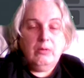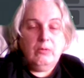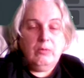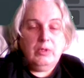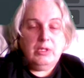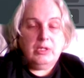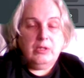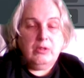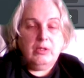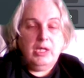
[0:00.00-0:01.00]
Where's
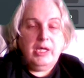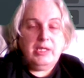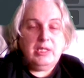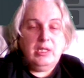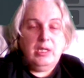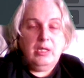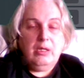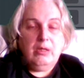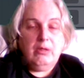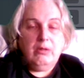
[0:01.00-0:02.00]
Niazi?
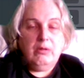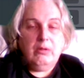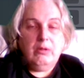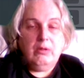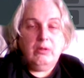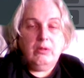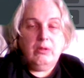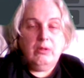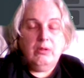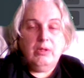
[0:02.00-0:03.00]

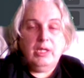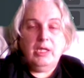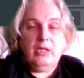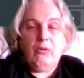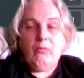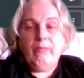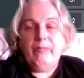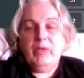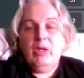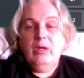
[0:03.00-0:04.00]
Thank you.
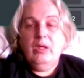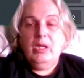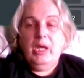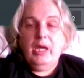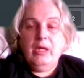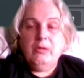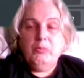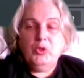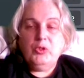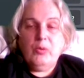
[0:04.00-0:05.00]
And
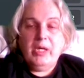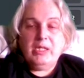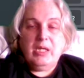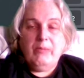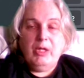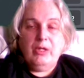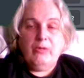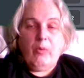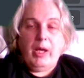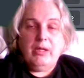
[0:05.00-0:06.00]
Bushway's coming on the
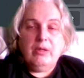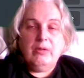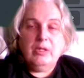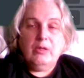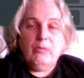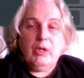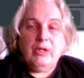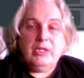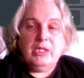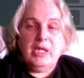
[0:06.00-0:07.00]
right.
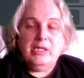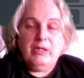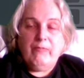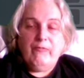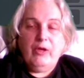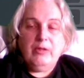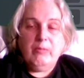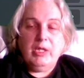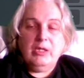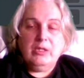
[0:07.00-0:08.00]
Kamara stays up front
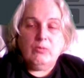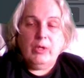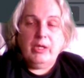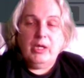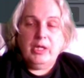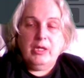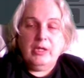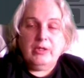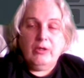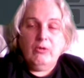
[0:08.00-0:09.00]
because why not? He got
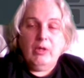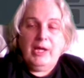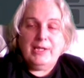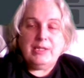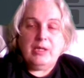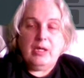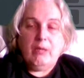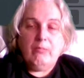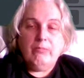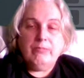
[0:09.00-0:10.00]
the goal last
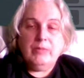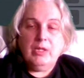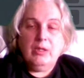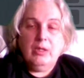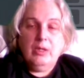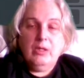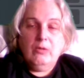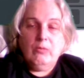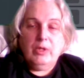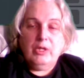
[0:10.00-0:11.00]
time.
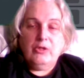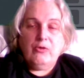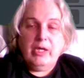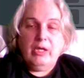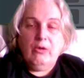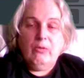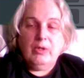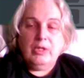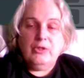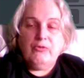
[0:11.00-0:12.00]
We're going to try and go on
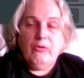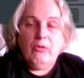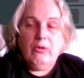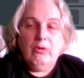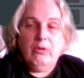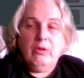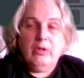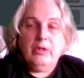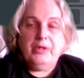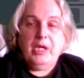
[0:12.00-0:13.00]
control
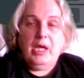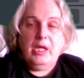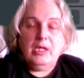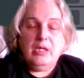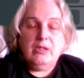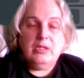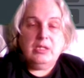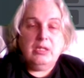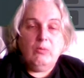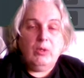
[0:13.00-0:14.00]
and
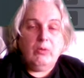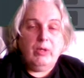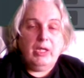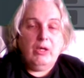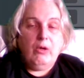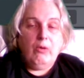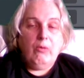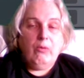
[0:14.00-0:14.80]
see where we go